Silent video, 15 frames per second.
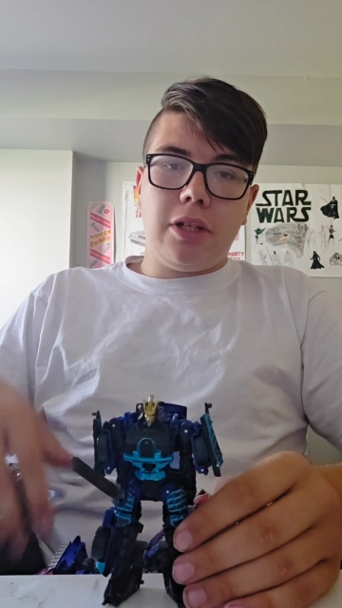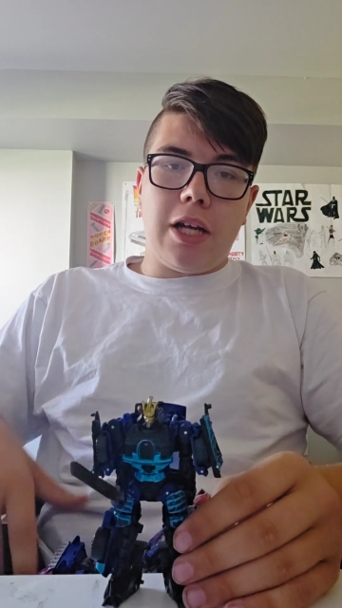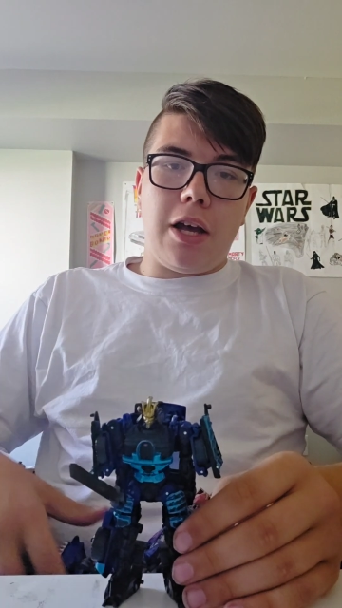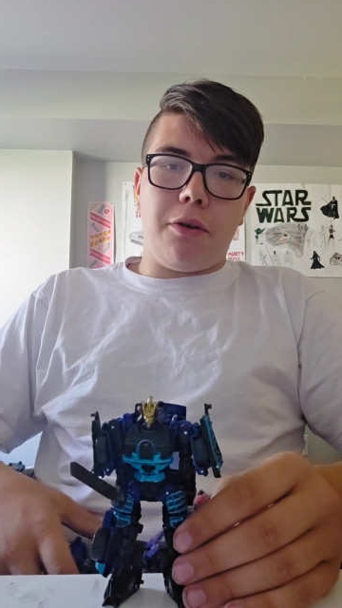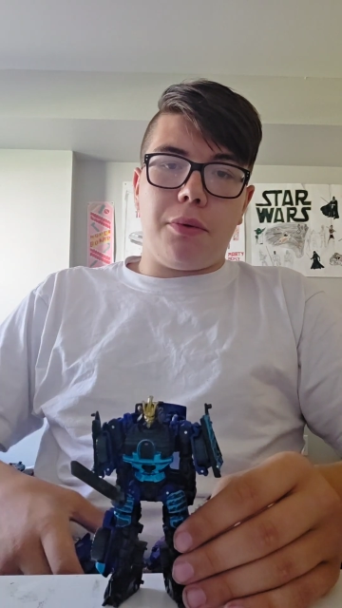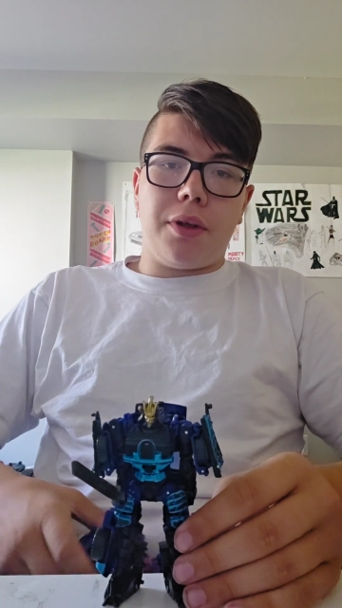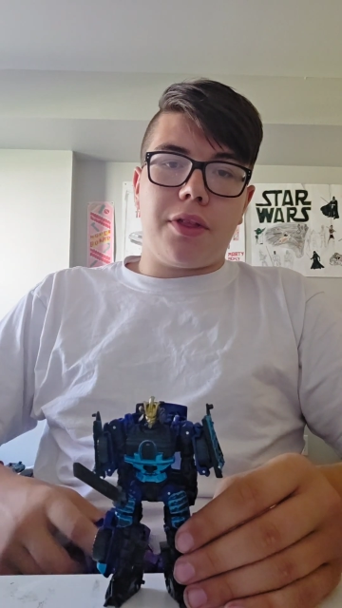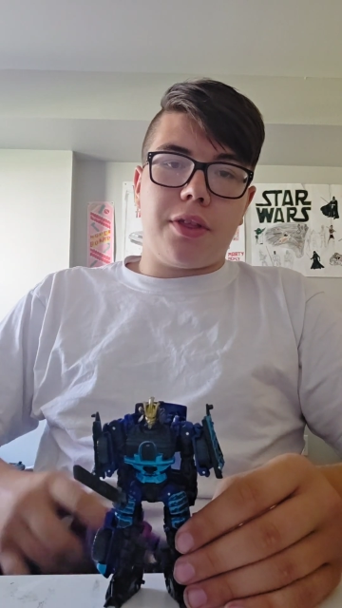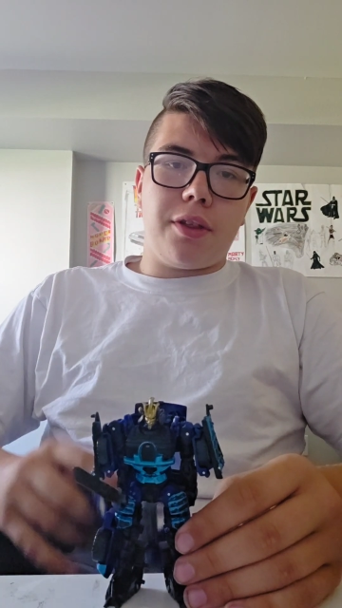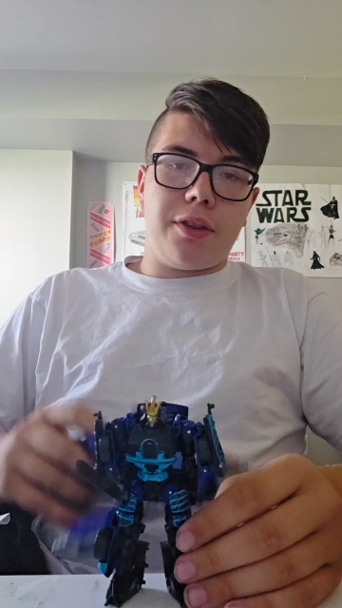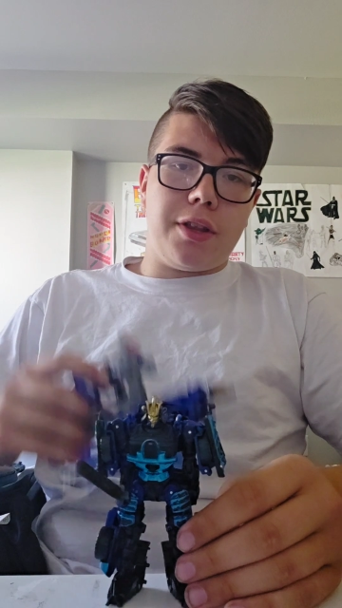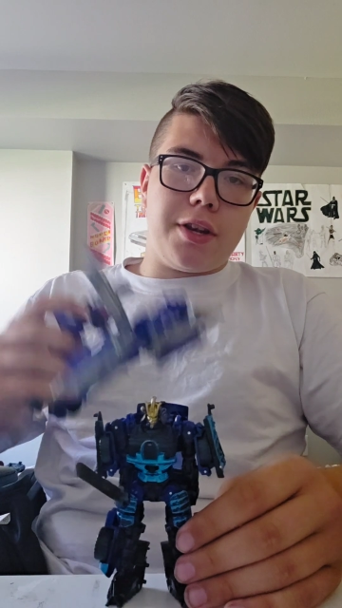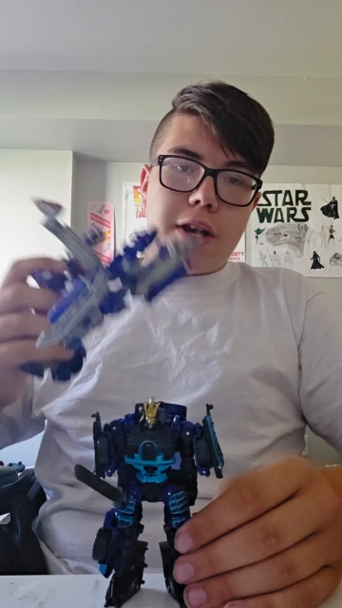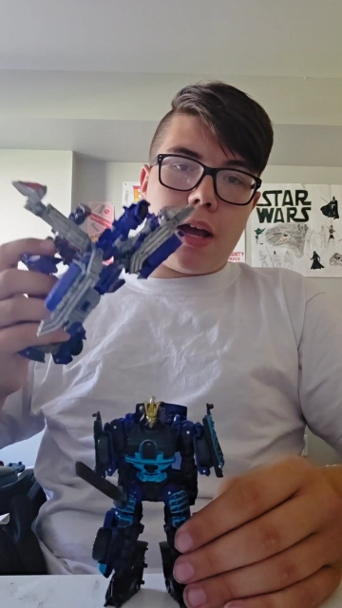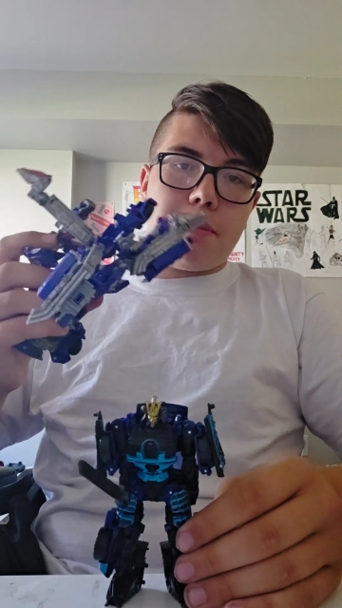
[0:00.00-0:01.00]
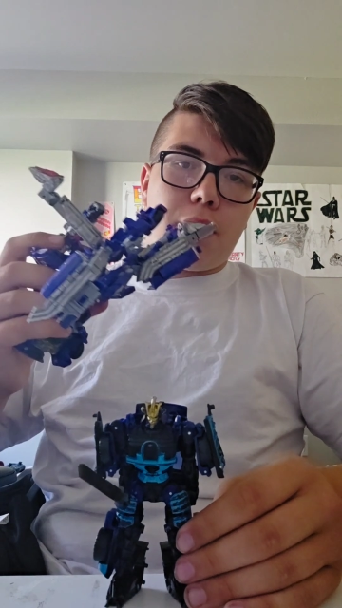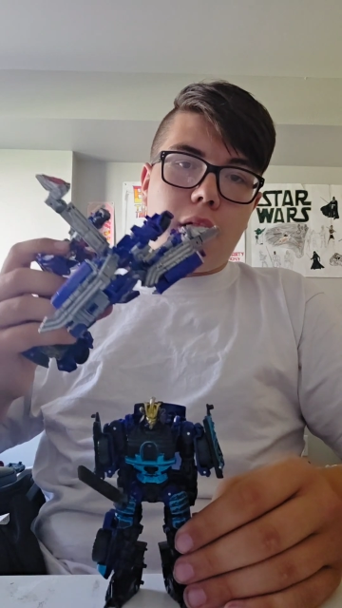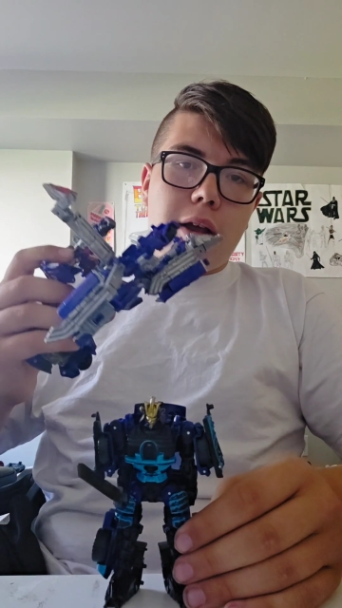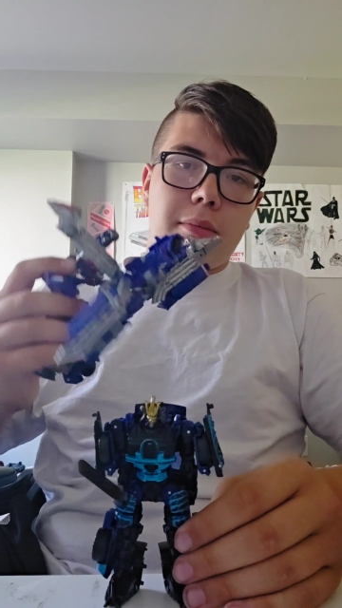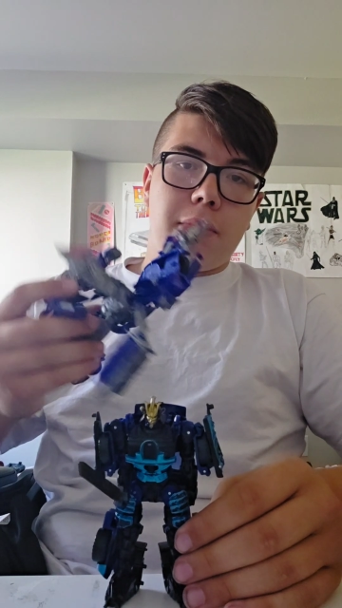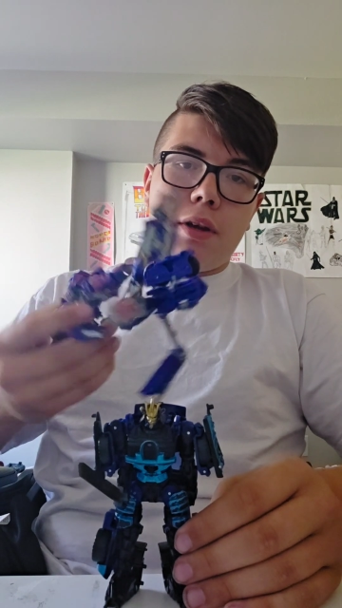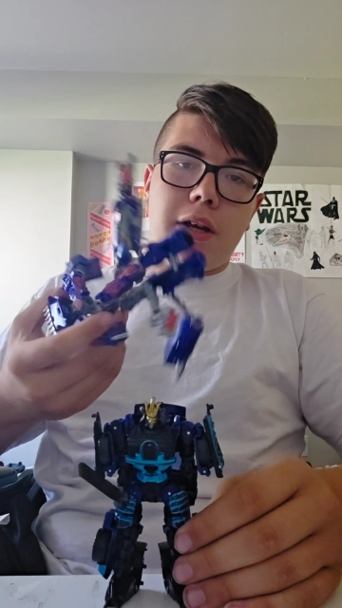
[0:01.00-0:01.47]
with the Night
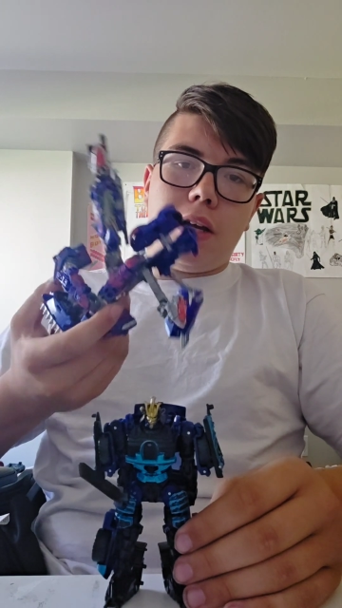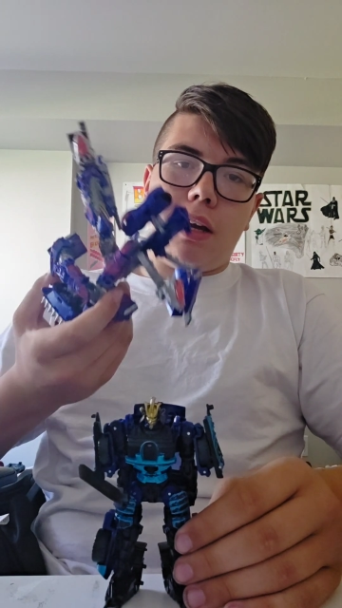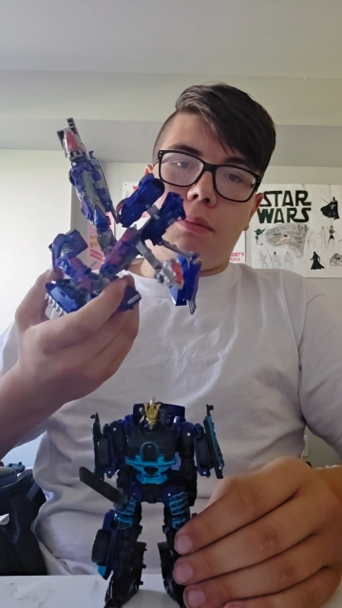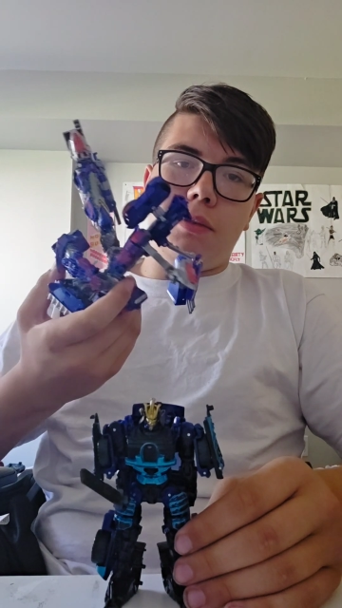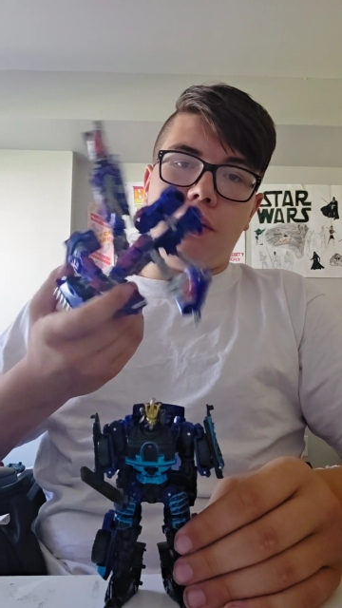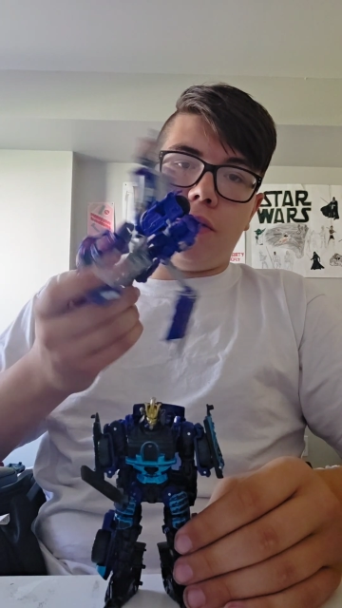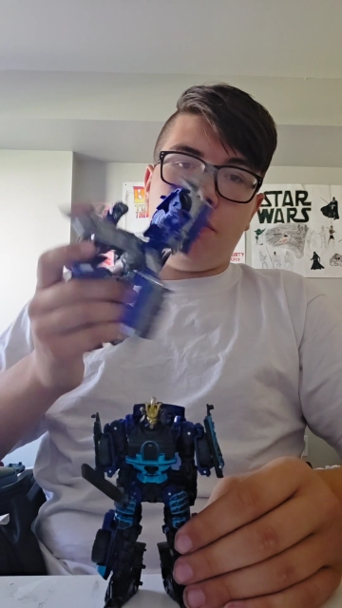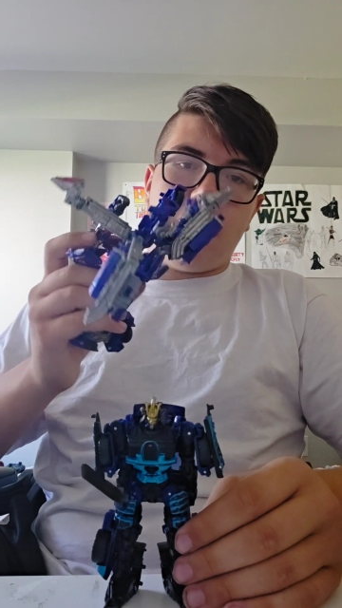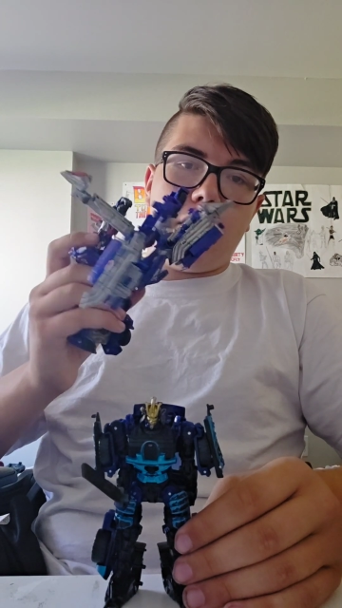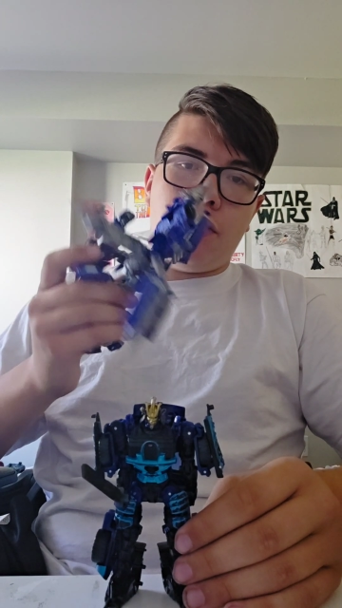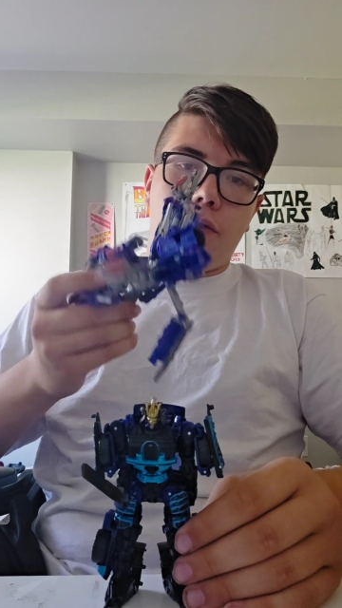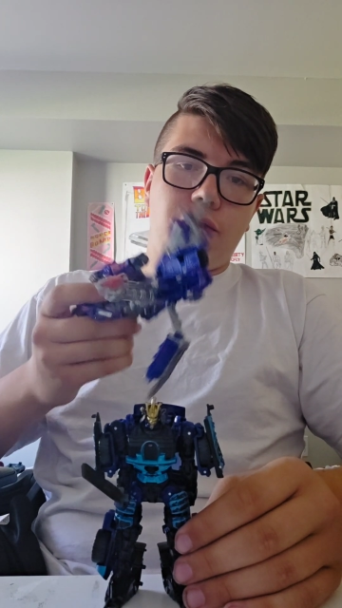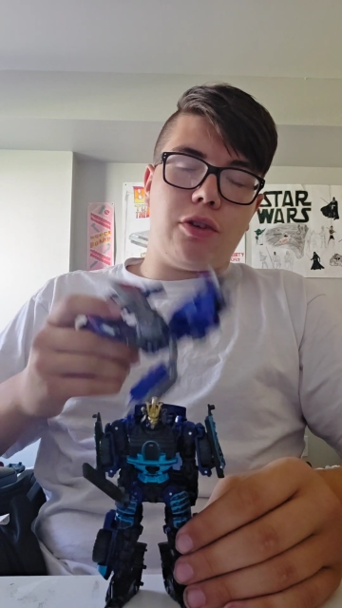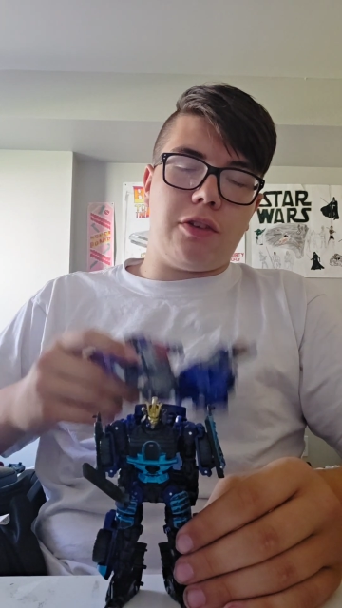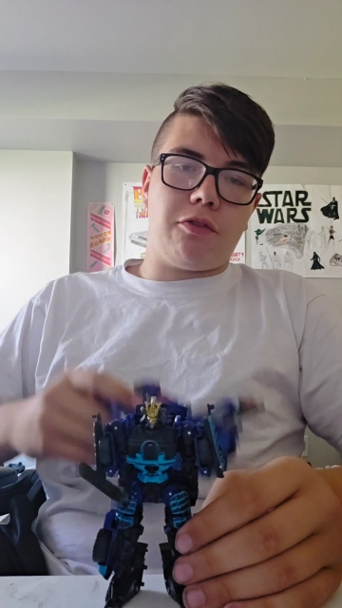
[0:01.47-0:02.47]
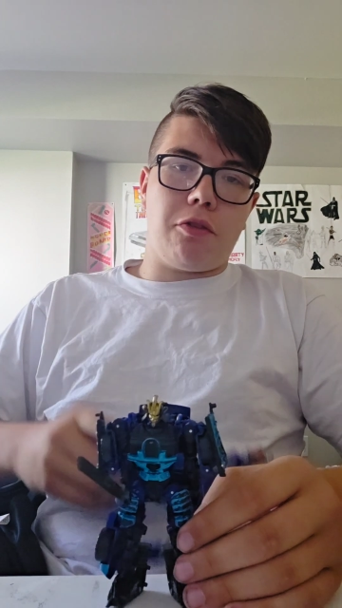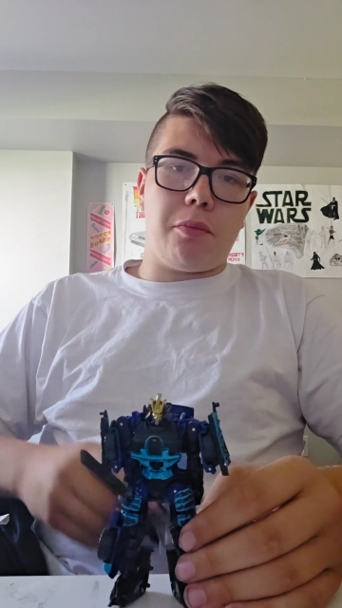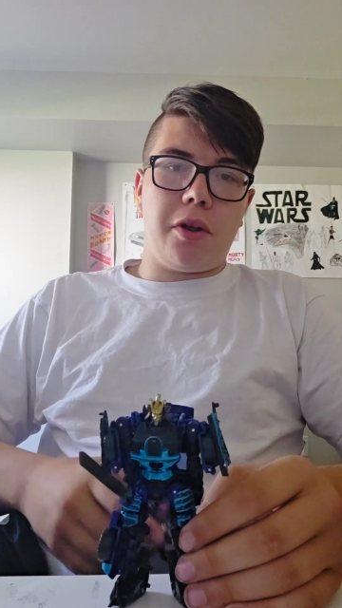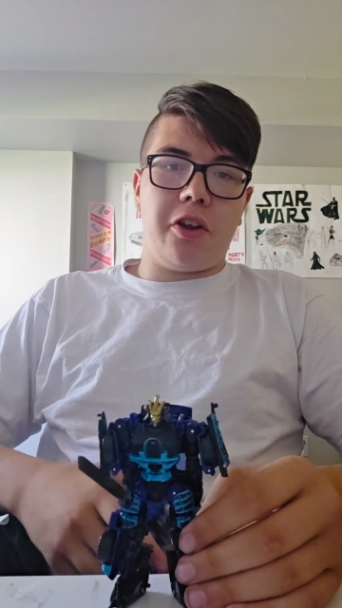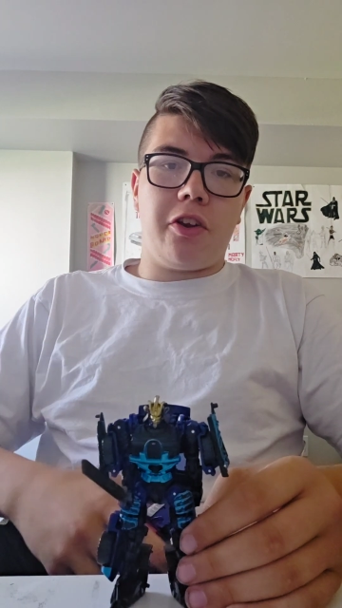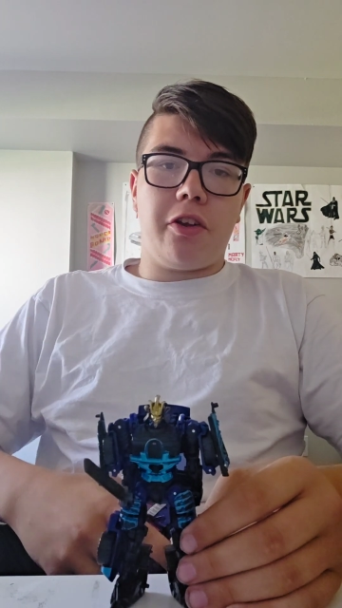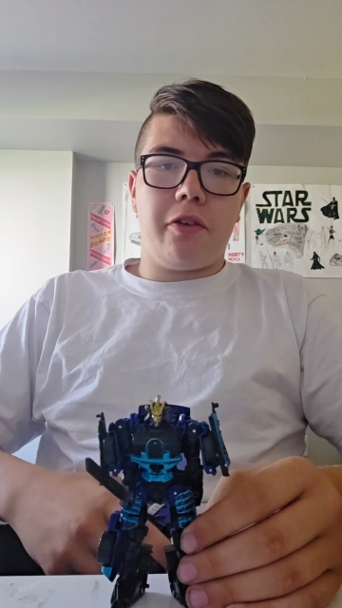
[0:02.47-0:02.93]
Prime. I'm in the middle of
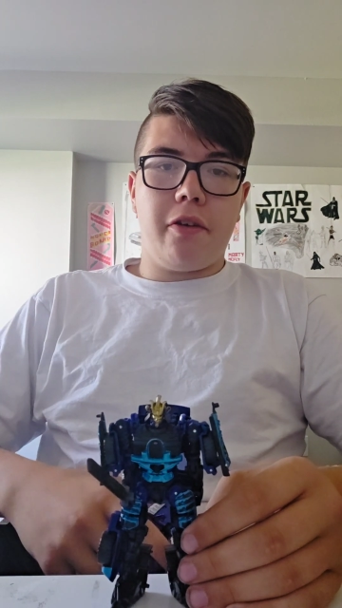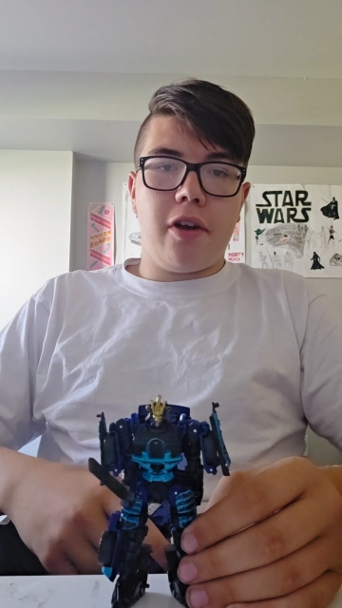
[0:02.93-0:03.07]
transforming it.